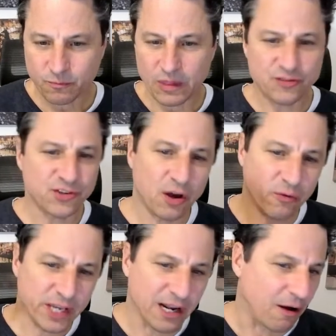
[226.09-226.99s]

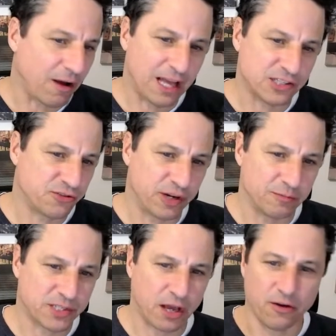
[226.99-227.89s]
you know, as
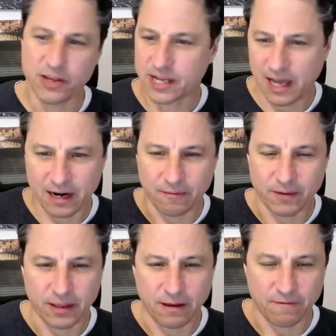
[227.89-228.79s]
dreams go, you kind
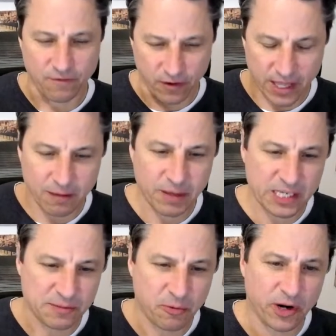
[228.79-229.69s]
of, for him,
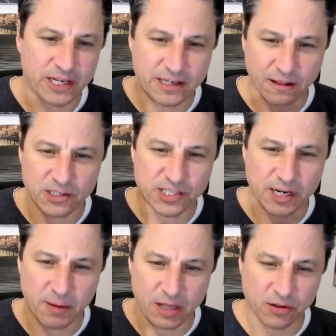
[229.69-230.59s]
he's pretty
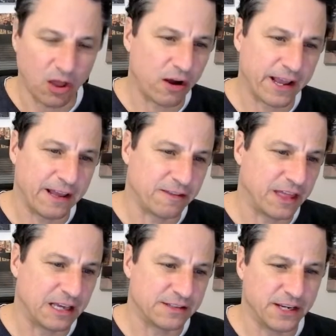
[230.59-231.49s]
diligent about logging
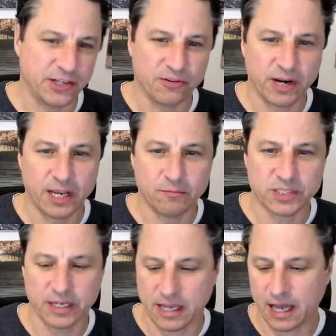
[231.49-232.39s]
things that he dreams
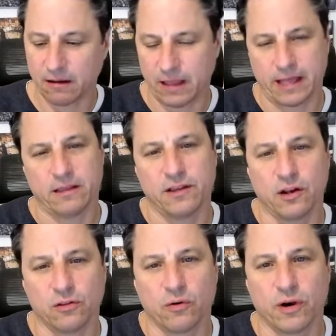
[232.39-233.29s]
and kind of like, you
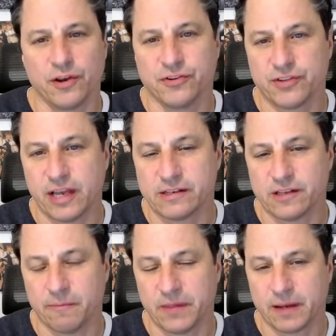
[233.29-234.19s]
know, Lord, are you saying
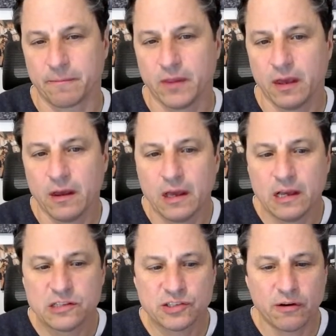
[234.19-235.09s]
something?
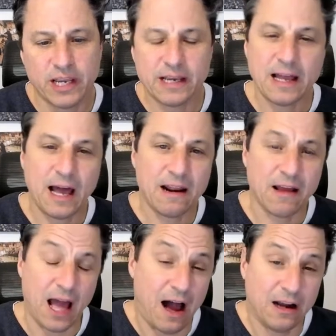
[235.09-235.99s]
So he kind
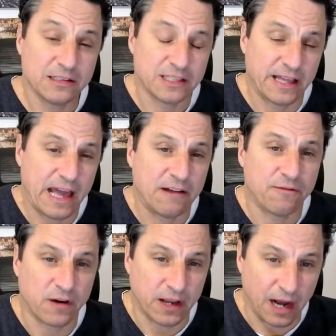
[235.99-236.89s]
of honestly had
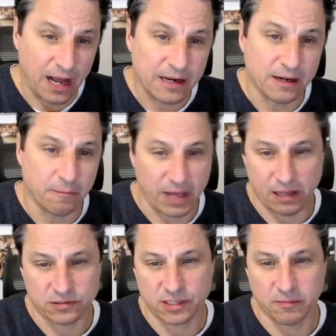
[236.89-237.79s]
forgotten
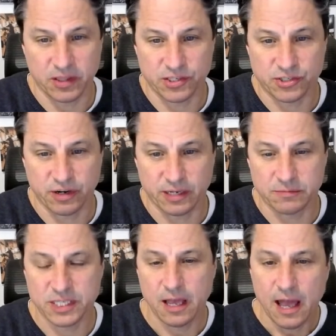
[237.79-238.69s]
about some of these
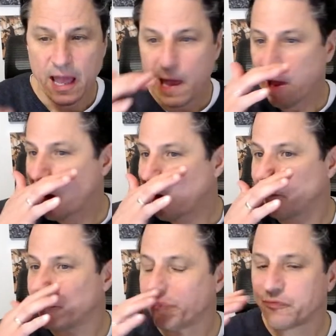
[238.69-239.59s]
dreams.
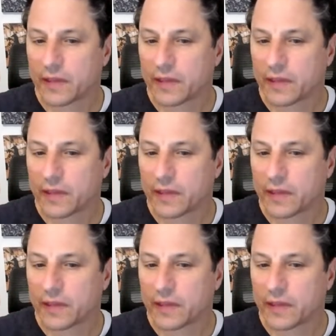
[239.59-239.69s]
And